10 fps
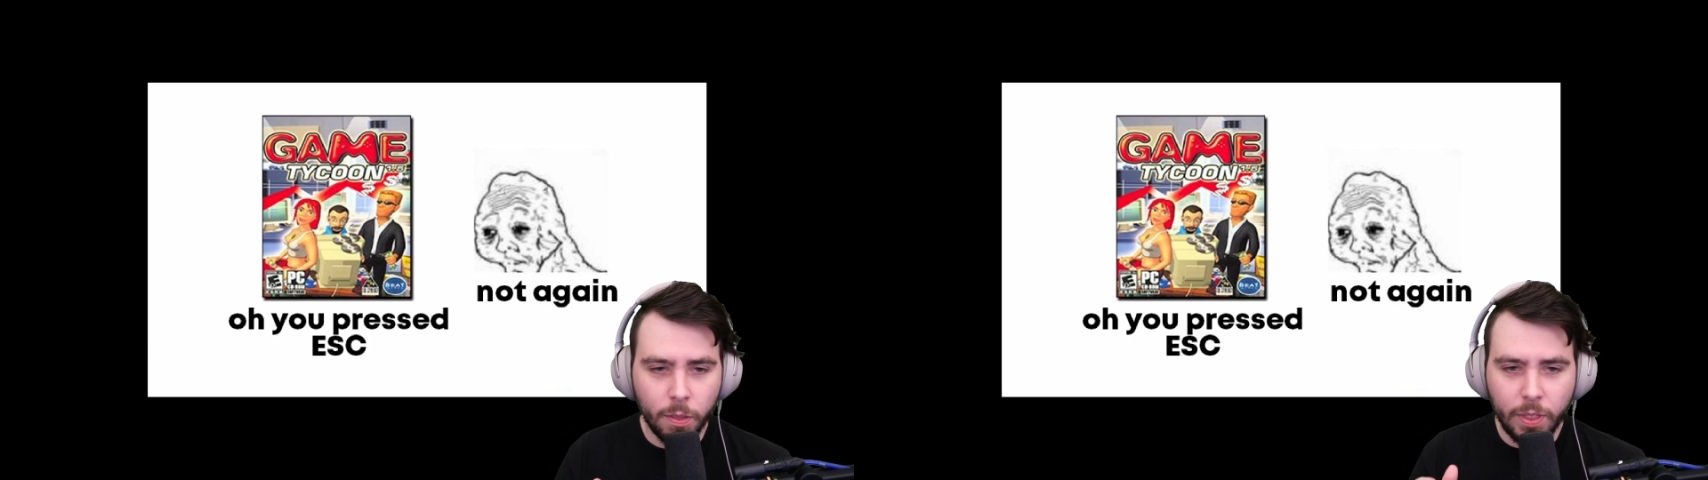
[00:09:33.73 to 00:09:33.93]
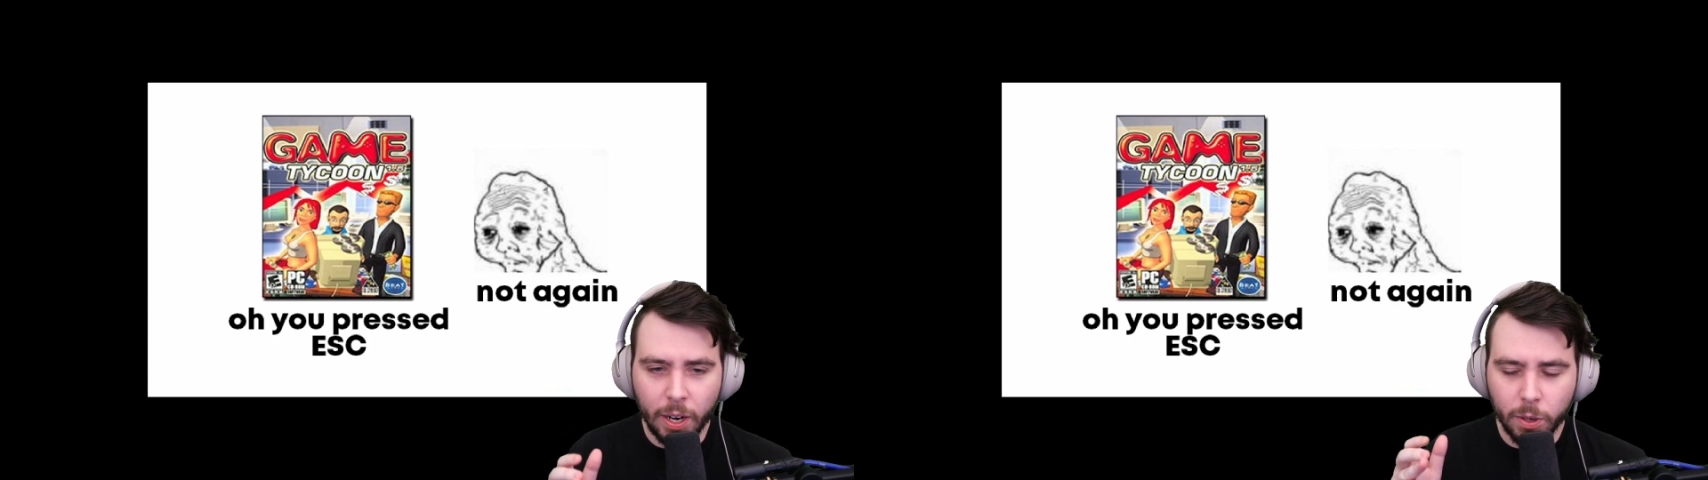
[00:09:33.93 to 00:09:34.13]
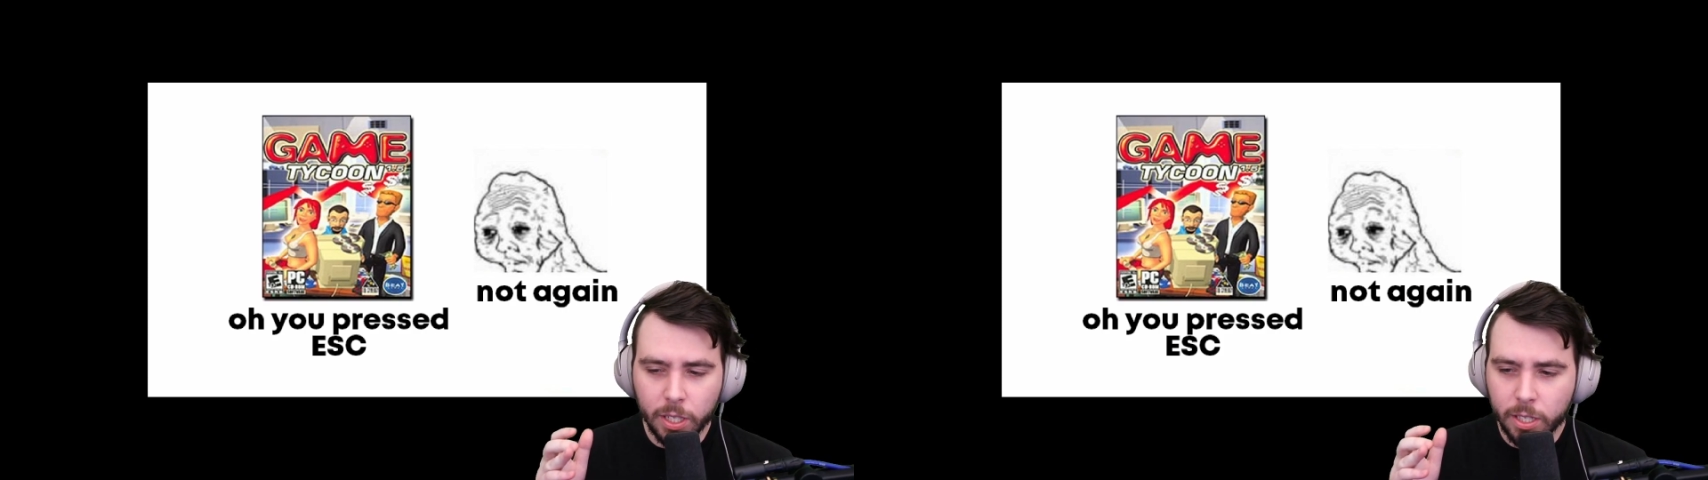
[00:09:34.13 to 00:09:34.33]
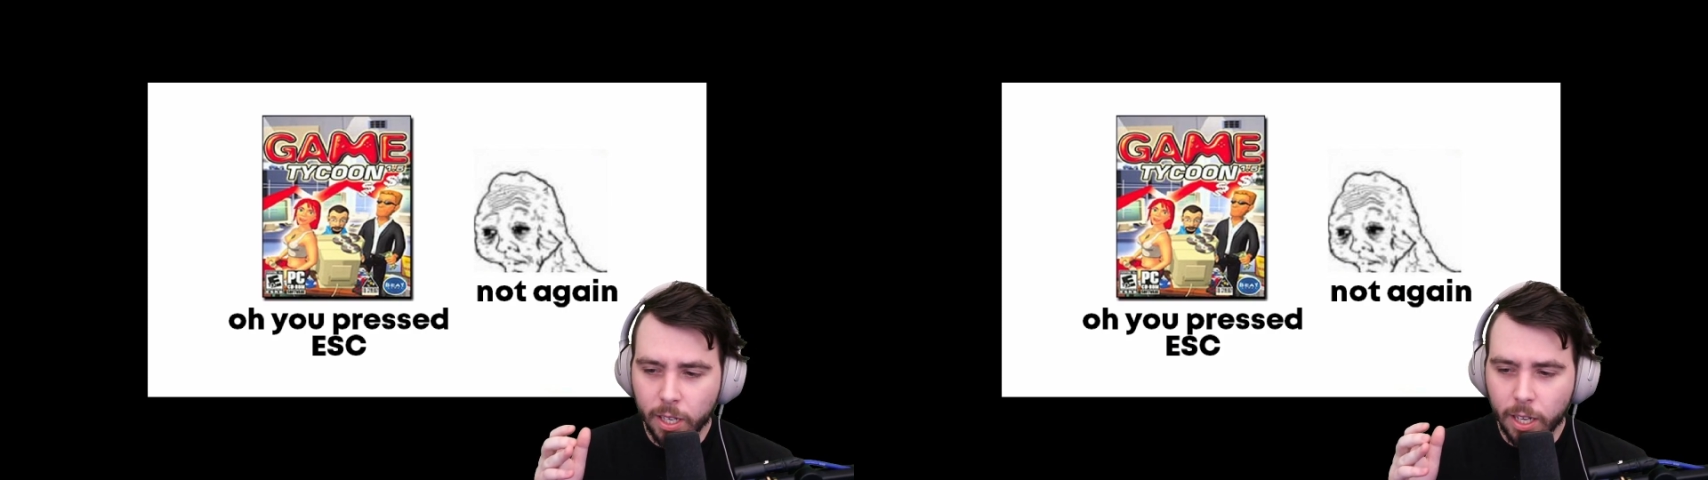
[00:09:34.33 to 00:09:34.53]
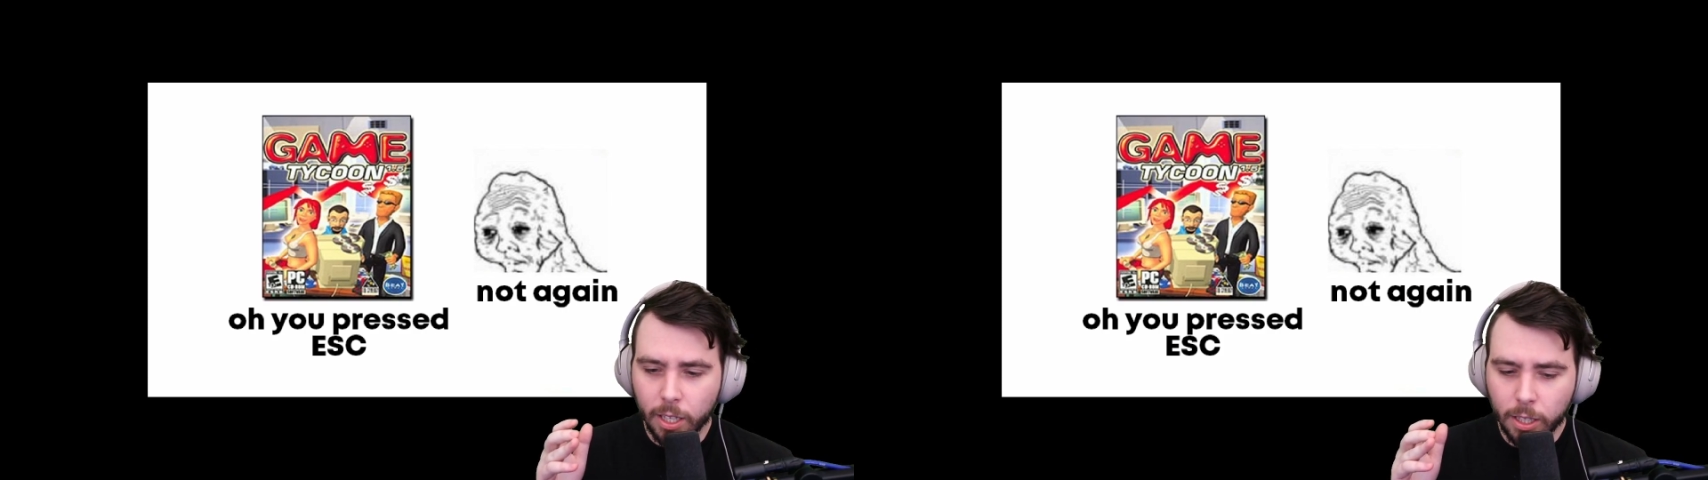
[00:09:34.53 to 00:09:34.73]
There is
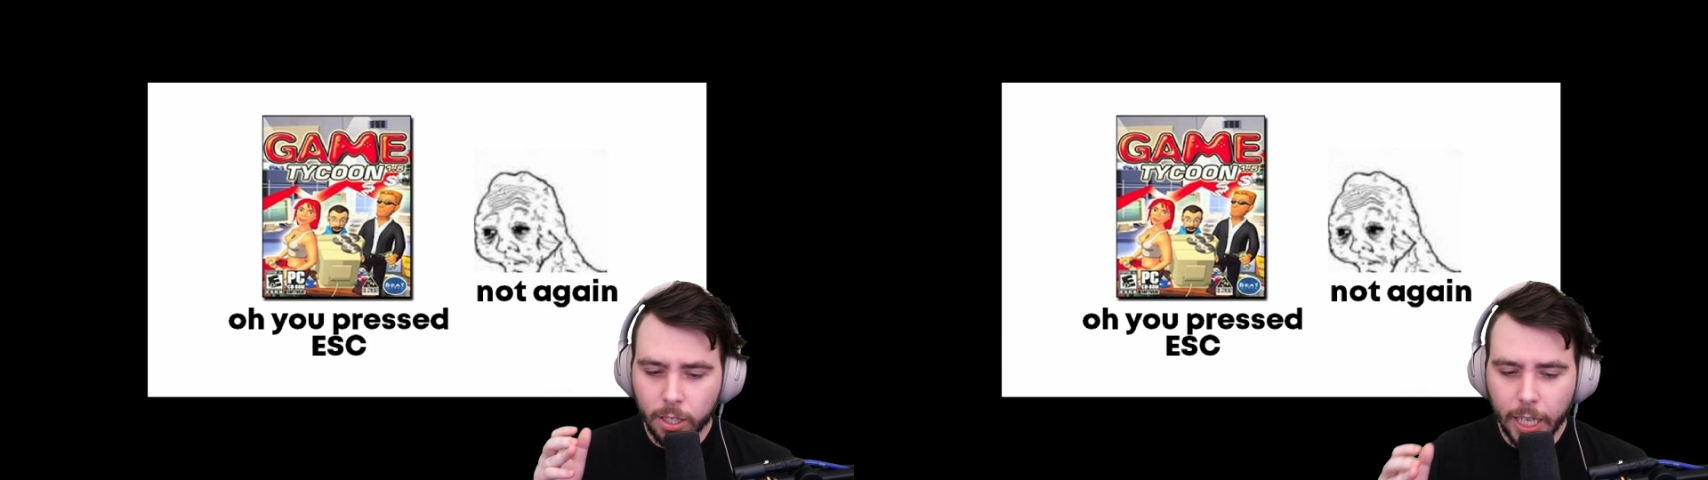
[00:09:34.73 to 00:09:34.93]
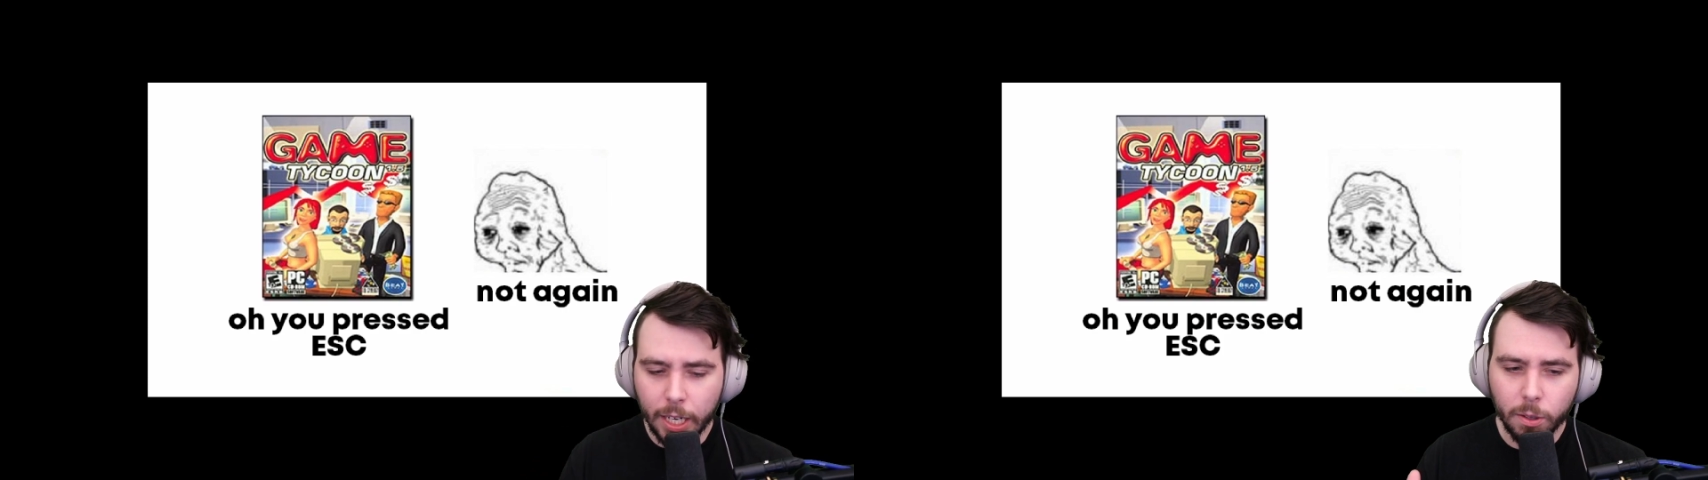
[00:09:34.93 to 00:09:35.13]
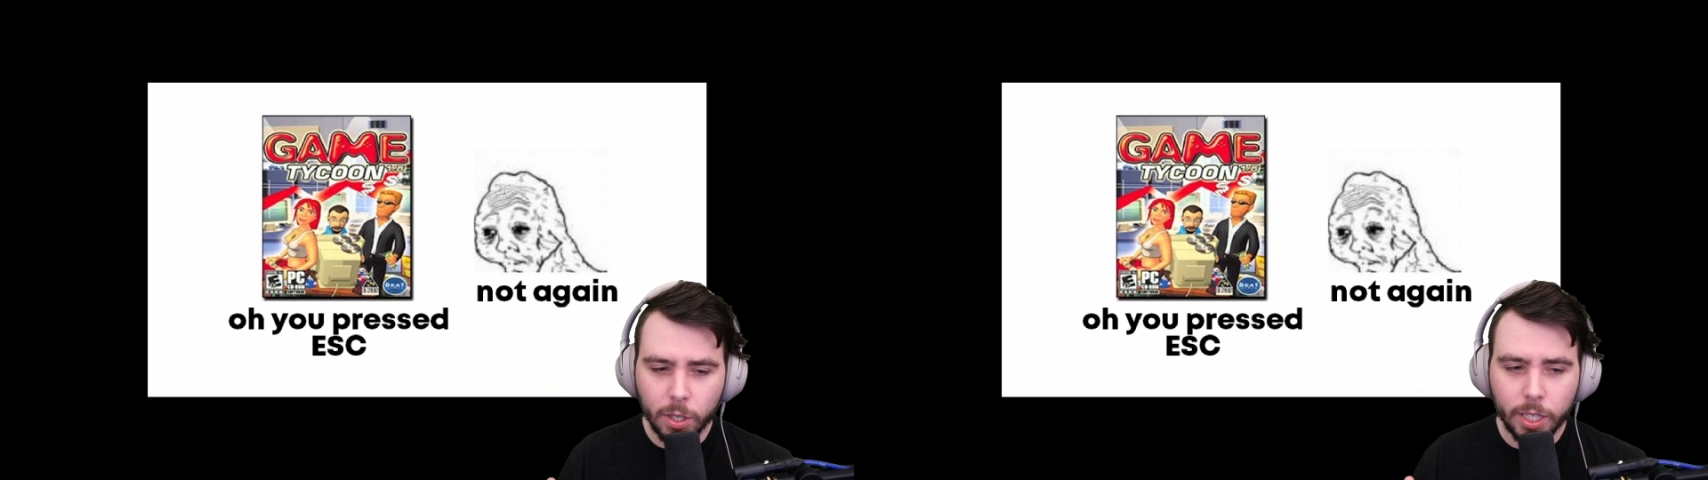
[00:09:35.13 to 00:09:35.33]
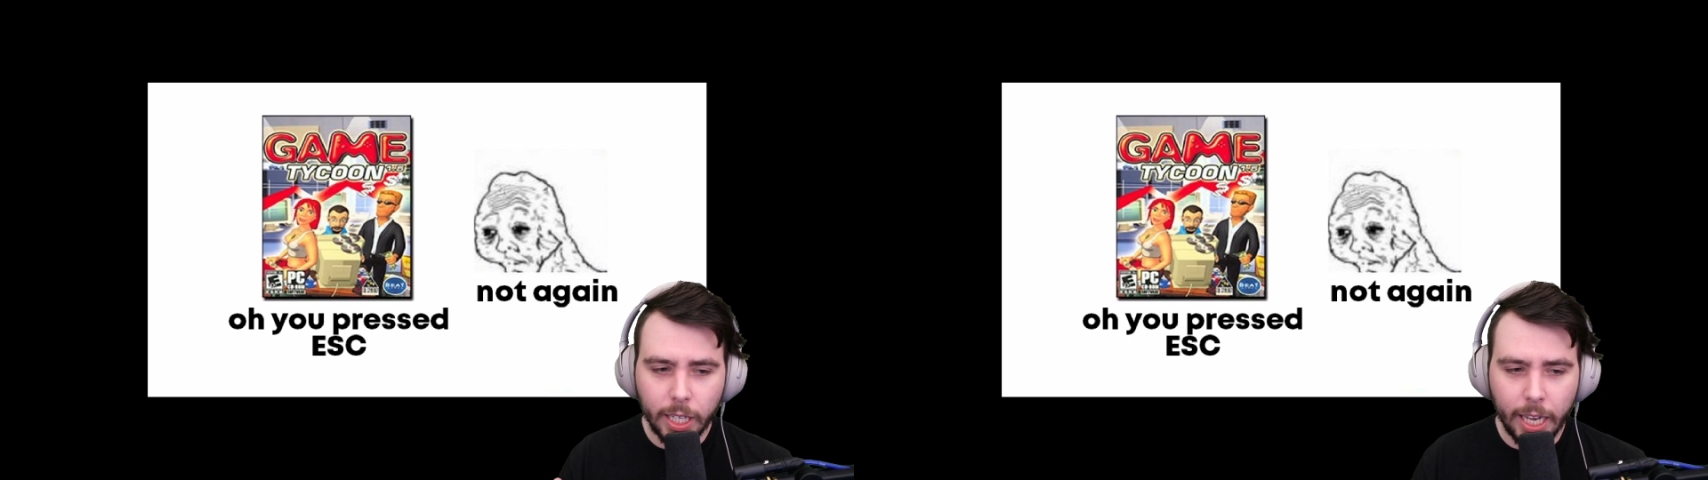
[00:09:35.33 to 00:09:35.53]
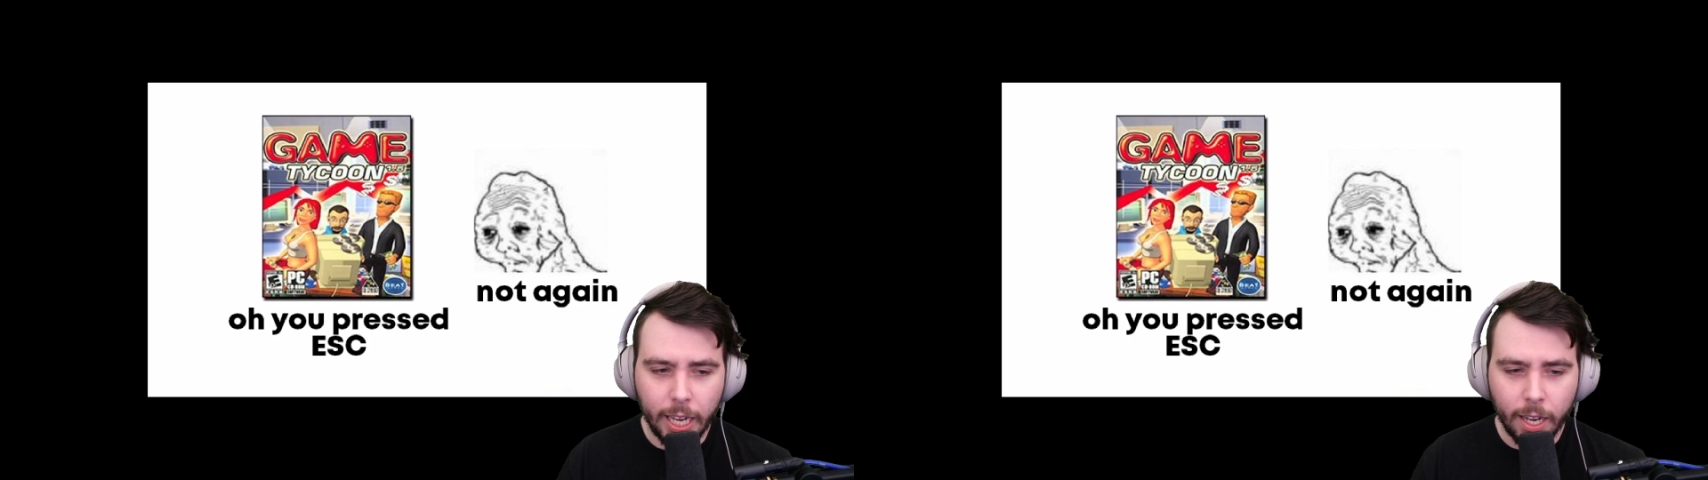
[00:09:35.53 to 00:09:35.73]

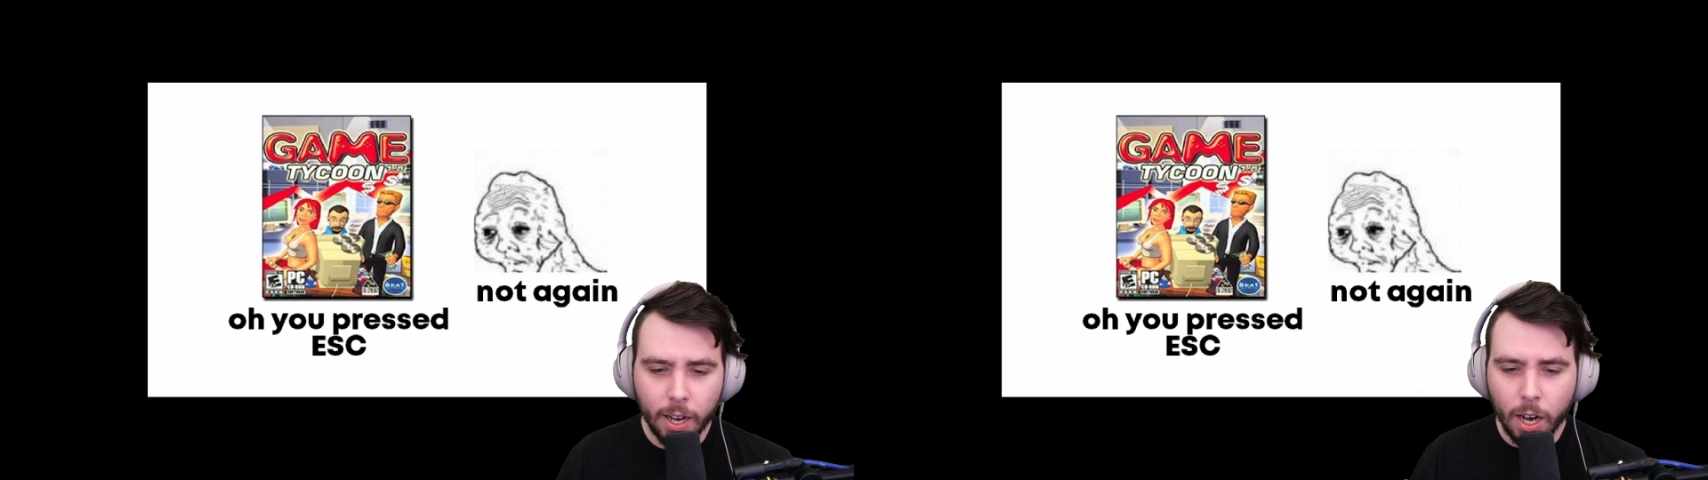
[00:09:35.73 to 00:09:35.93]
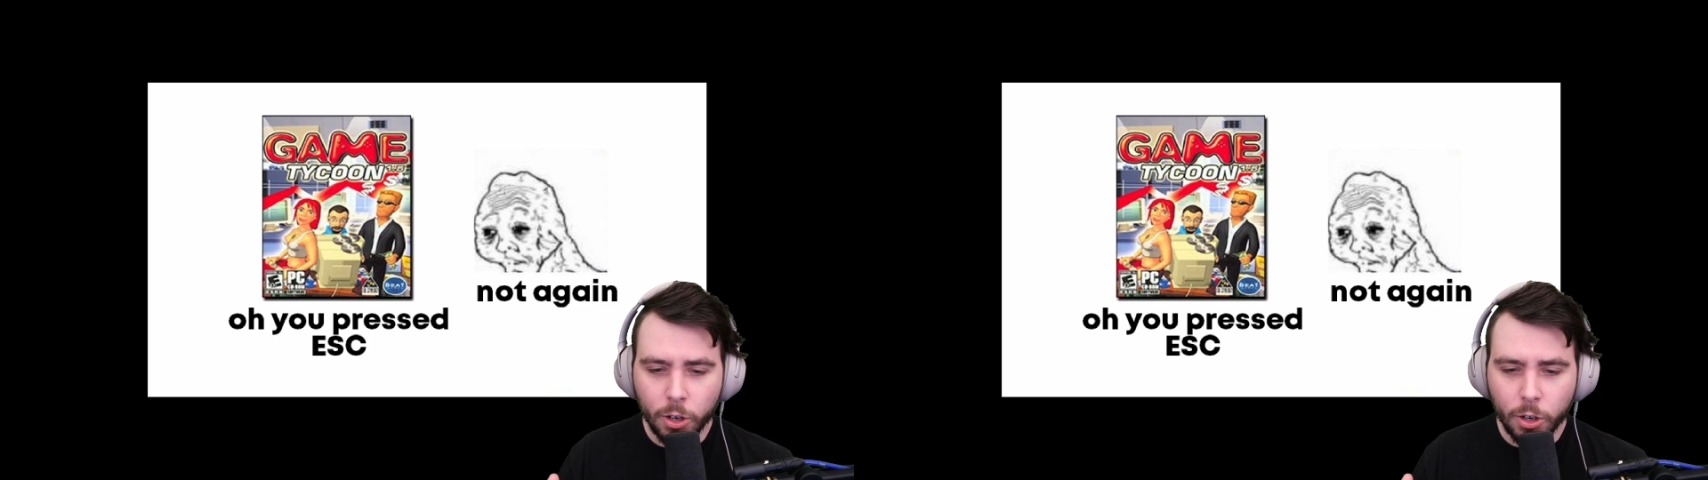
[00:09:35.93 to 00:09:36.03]
literally